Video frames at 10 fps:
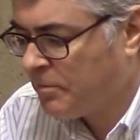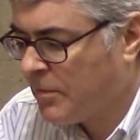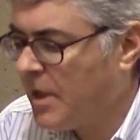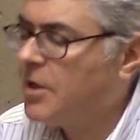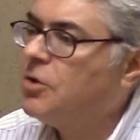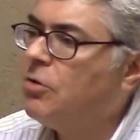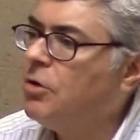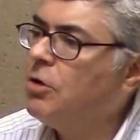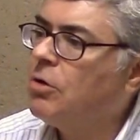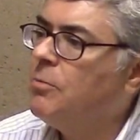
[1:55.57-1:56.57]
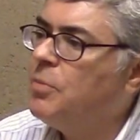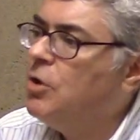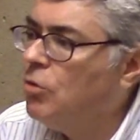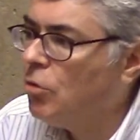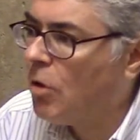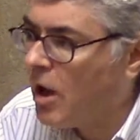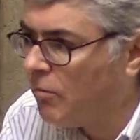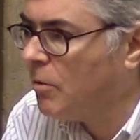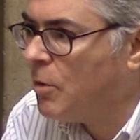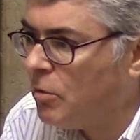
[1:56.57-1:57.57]
They can turn your computer on
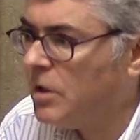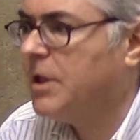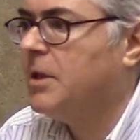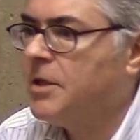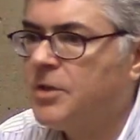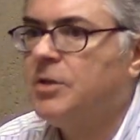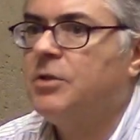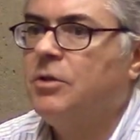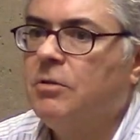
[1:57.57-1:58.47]
remotely and listen to you.